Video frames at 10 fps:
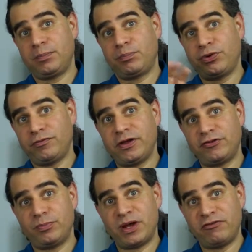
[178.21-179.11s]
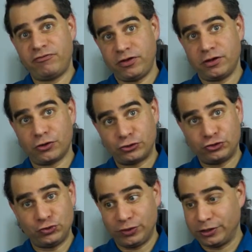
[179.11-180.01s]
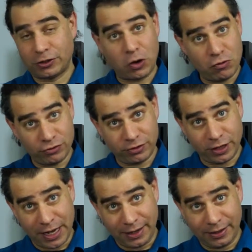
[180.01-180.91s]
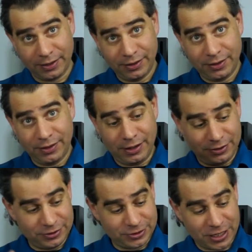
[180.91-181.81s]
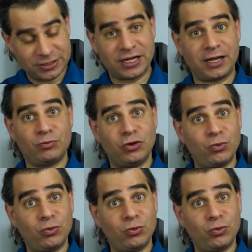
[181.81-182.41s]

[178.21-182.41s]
prevents my fingers doing their own thing. In this case, I am doing